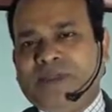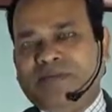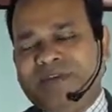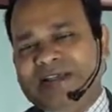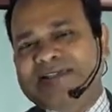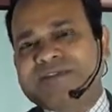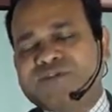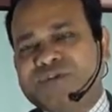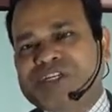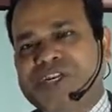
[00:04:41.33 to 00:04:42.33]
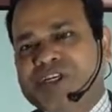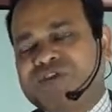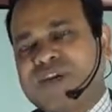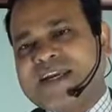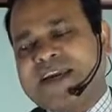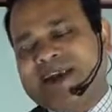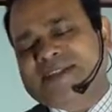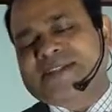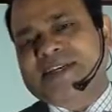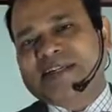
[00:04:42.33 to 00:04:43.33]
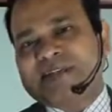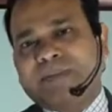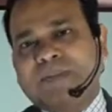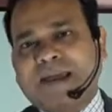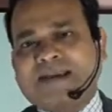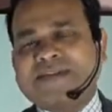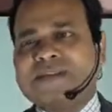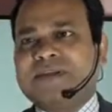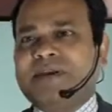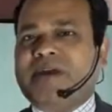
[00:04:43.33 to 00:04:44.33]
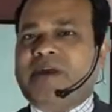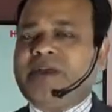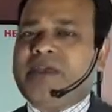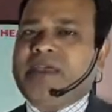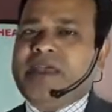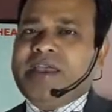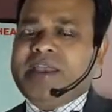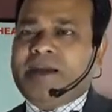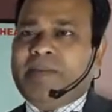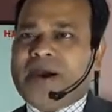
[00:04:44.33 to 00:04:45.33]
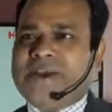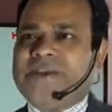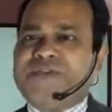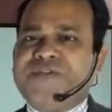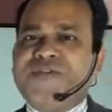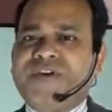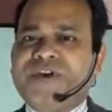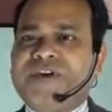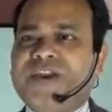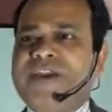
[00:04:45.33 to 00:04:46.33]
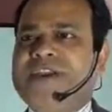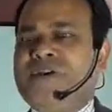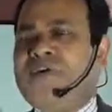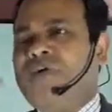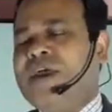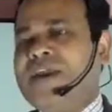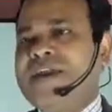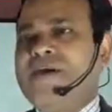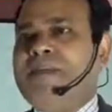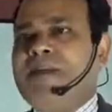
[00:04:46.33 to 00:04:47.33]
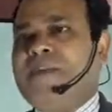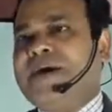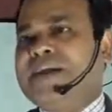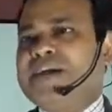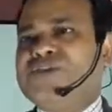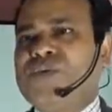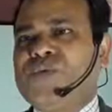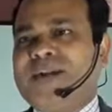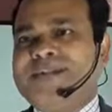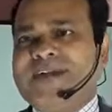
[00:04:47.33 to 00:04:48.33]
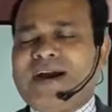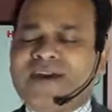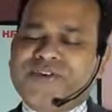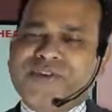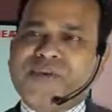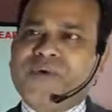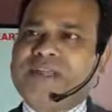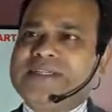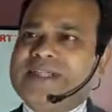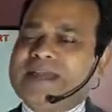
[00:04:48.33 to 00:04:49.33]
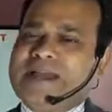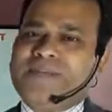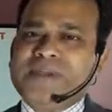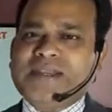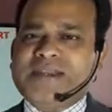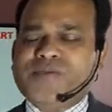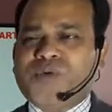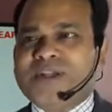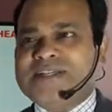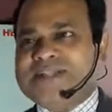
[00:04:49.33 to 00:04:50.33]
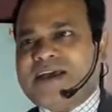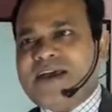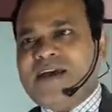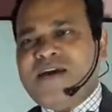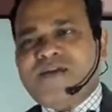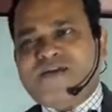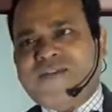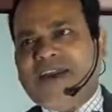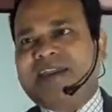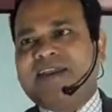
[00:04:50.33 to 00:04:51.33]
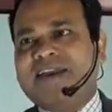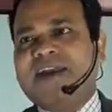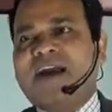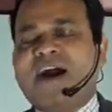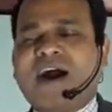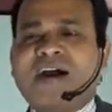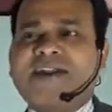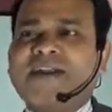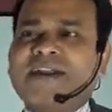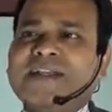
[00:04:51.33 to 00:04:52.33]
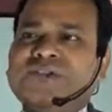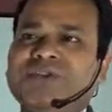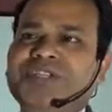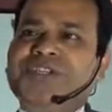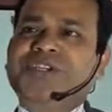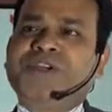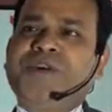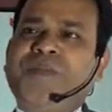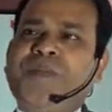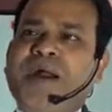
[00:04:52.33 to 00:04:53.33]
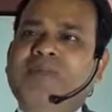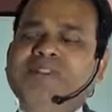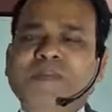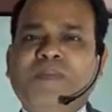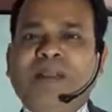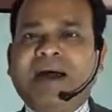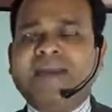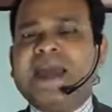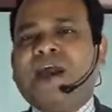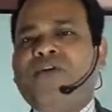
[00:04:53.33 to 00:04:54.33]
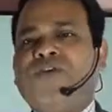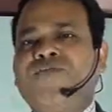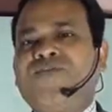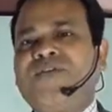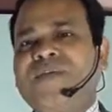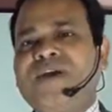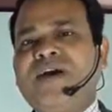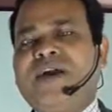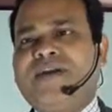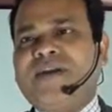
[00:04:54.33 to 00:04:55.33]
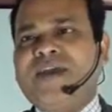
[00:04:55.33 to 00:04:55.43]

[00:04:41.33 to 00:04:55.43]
vessels which actually carries this blood in our body in different area, whole area of the body actually. One is the artery, one is the capillary, one is the vein. Artery is which pumps the blood away from the heart,